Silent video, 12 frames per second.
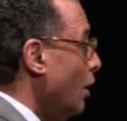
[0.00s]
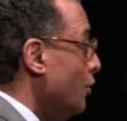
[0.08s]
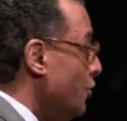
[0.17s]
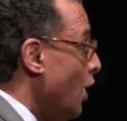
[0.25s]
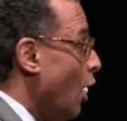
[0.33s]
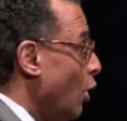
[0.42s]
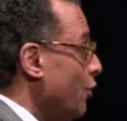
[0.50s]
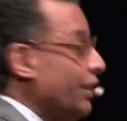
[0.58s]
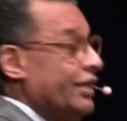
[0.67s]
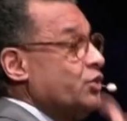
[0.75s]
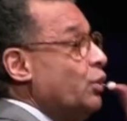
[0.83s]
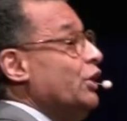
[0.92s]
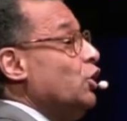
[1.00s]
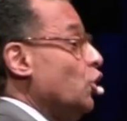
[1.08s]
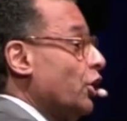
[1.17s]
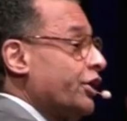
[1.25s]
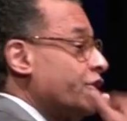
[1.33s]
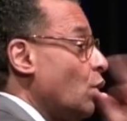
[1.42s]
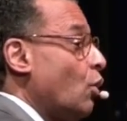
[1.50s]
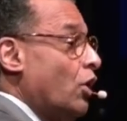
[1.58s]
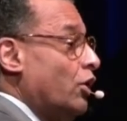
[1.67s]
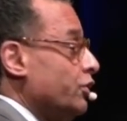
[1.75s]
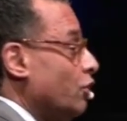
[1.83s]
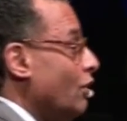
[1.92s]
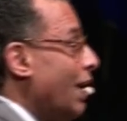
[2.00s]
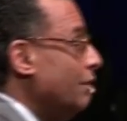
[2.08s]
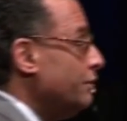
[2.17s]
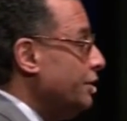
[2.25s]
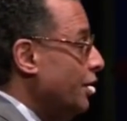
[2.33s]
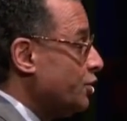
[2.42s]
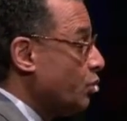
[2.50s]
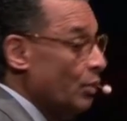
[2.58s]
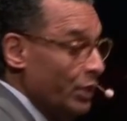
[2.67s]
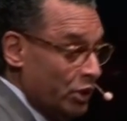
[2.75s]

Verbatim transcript: know that as we look at the world around us, when we